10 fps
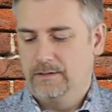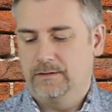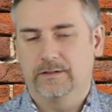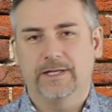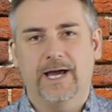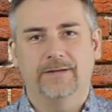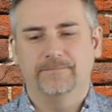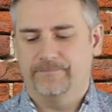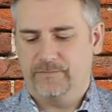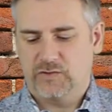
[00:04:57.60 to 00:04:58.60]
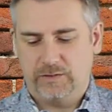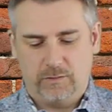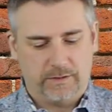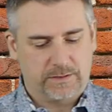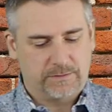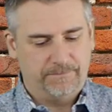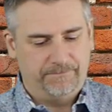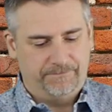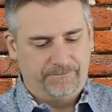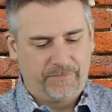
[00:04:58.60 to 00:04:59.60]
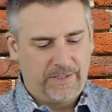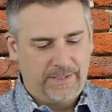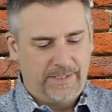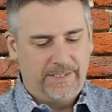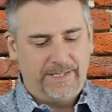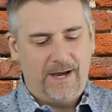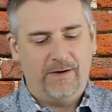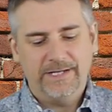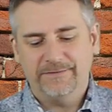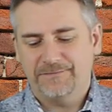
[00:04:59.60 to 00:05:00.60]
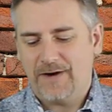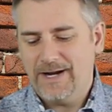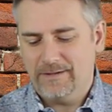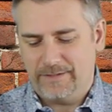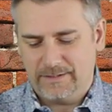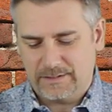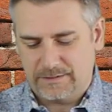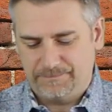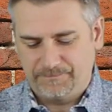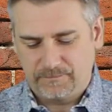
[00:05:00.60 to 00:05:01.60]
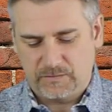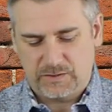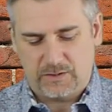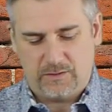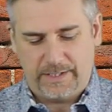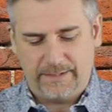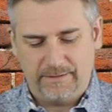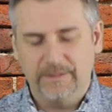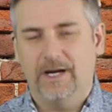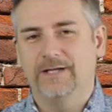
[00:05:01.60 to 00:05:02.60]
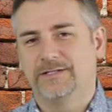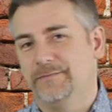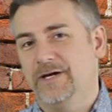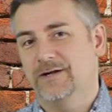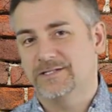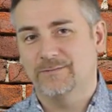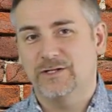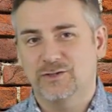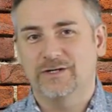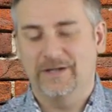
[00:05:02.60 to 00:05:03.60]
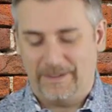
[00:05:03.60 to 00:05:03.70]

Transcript: Look at that. She works. Now, I didn't fire this, so to be honest, I'm not sure I